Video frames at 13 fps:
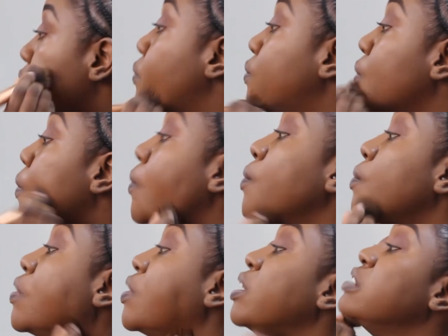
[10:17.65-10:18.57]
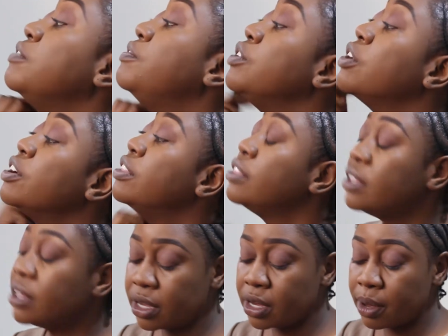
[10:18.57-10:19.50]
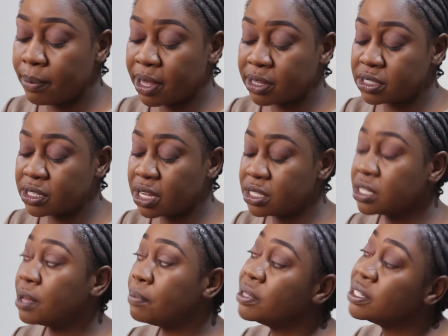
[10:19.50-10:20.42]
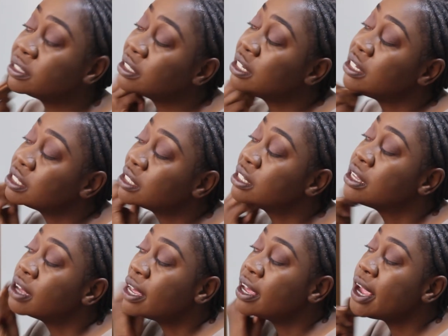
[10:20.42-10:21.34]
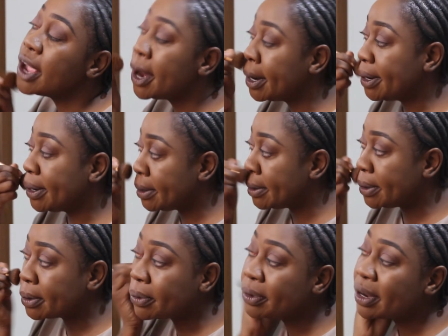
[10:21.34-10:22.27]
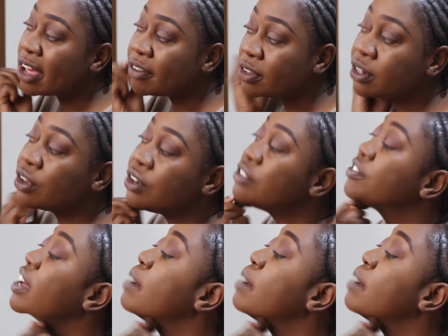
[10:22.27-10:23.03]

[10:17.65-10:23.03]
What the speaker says: So, if you're thinking about starting a business, and you don't have a lot of